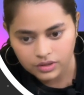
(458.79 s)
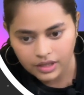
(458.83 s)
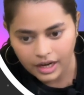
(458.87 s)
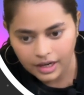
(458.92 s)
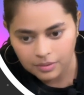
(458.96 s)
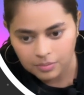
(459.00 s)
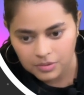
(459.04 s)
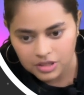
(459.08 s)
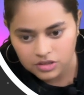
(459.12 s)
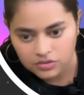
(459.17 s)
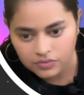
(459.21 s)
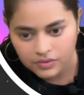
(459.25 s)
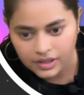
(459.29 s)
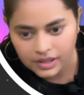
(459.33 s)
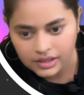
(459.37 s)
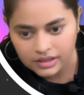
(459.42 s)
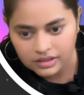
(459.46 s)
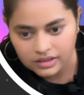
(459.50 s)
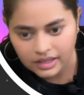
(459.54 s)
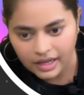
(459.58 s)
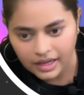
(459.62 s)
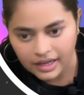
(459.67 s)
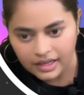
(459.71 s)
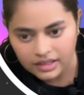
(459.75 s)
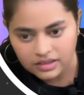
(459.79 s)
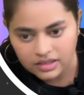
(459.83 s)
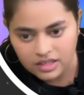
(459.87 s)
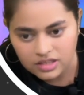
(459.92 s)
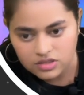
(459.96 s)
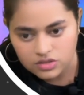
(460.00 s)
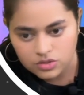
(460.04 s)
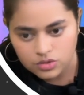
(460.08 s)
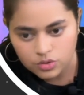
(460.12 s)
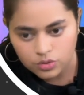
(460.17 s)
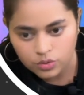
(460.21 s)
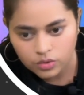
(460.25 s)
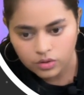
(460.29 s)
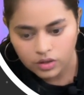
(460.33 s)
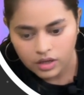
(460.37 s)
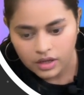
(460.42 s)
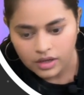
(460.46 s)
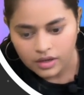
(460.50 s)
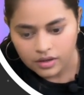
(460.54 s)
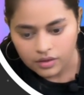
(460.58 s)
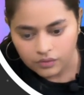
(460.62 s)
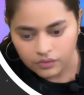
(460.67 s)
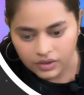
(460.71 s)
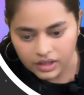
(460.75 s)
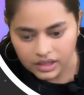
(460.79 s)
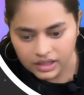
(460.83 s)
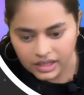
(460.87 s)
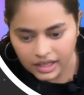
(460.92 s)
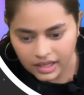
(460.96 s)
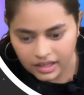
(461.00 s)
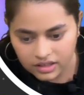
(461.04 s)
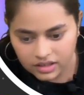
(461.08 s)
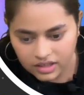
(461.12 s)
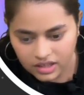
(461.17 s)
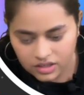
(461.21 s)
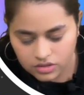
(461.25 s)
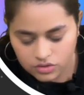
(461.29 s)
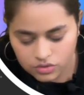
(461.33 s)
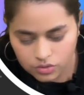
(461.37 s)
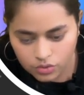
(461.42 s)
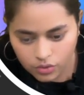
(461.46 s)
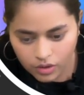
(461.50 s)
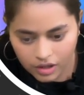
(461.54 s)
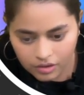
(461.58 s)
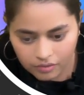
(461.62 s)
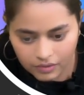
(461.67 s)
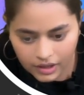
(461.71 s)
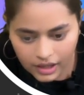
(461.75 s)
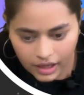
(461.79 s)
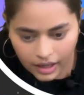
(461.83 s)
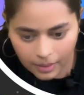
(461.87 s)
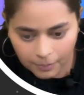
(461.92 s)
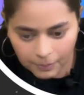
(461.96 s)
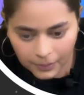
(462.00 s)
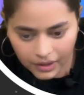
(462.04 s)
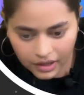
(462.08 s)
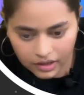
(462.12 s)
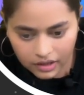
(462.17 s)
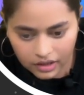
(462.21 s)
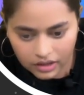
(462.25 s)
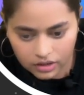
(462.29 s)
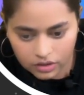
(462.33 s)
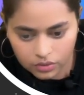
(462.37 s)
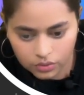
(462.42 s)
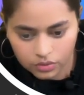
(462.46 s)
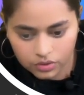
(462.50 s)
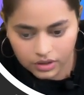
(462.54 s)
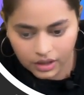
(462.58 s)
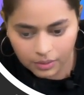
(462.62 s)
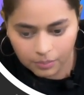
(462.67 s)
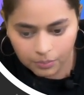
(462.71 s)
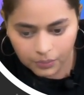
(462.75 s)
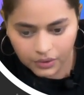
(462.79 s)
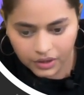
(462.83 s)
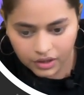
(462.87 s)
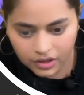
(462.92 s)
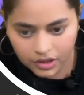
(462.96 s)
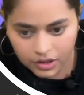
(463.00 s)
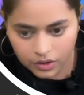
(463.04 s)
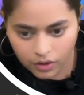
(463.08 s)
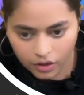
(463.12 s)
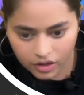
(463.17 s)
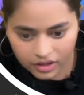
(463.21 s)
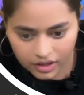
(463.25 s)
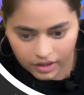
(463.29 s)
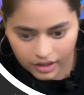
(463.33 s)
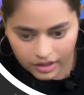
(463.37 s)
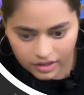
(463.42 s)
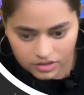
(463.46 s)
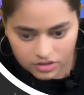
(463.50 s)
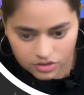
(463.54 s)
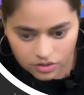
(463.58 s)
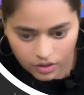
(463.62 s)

That means we'll take this 2 and we'll append it to temporary dot next.